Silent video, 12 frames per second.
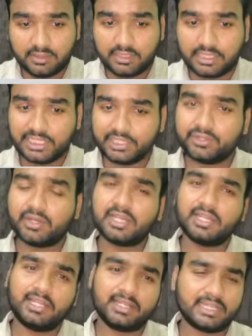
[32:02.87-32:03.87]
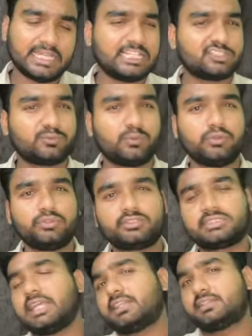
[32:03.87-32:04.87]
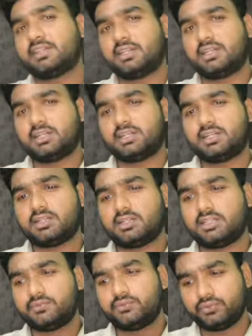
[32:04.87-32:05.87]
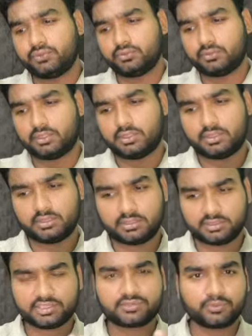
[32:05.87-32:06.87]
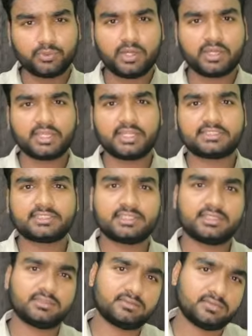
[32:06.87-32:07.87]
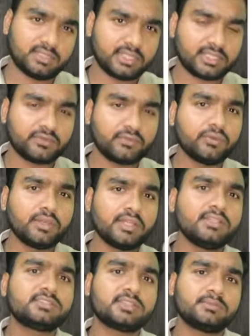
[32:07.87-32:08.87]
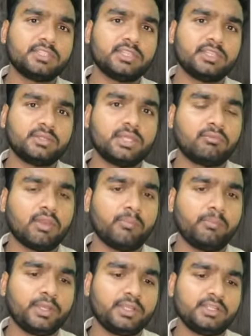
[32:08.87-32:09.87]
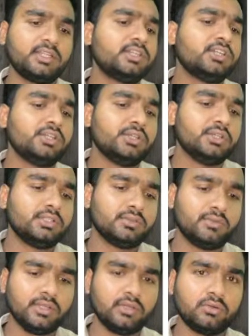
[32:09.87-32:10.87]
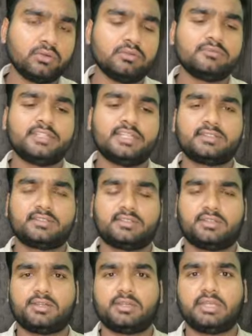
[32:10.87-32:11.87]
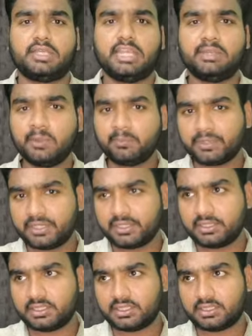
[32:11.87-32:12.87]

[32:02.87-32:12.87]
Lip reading: In URL dashboards, like if you just work as a like if you learn something in development, you will know that admin panel